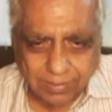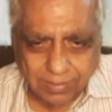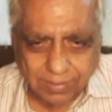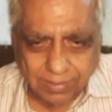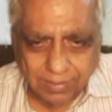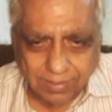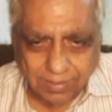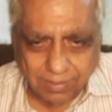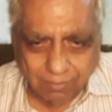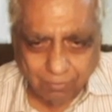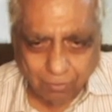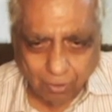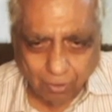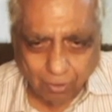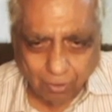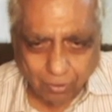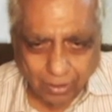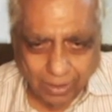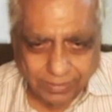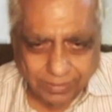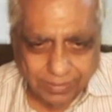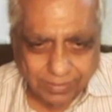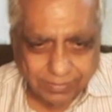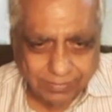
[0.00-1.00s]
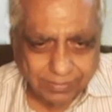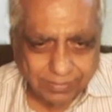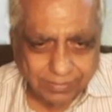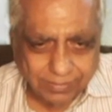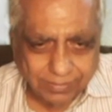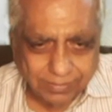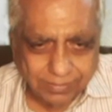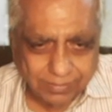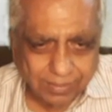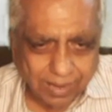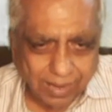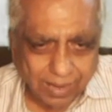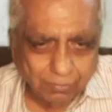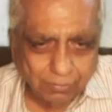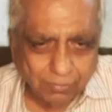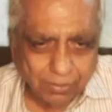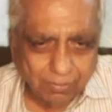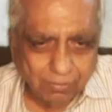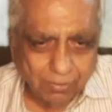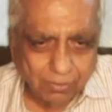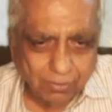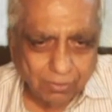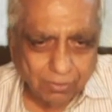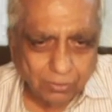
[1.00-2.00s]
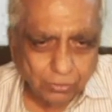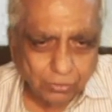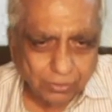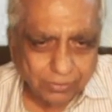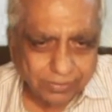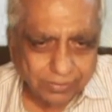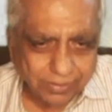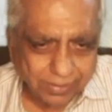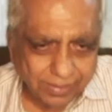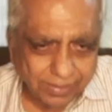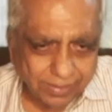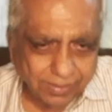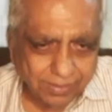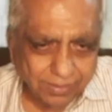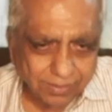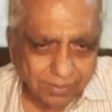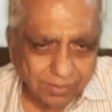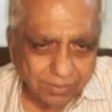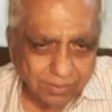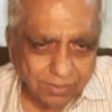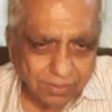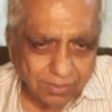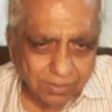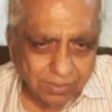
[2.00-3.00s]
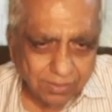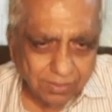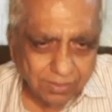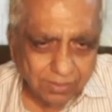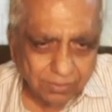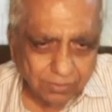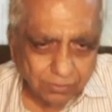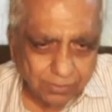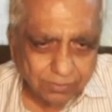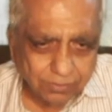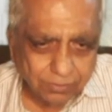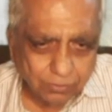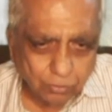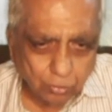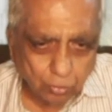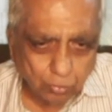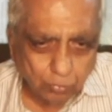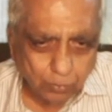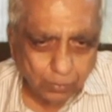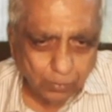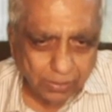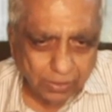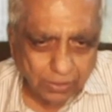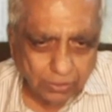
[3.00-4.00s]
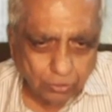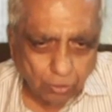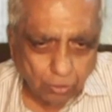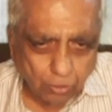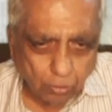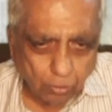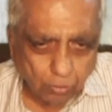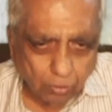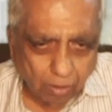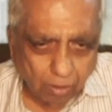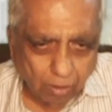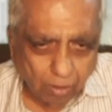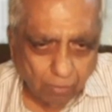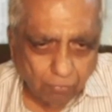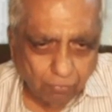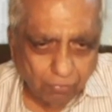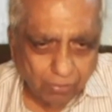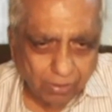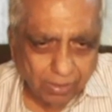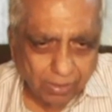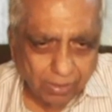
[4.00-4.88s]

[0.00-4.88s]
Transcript: For writing this, I have given you this hint. This should be in the rough work.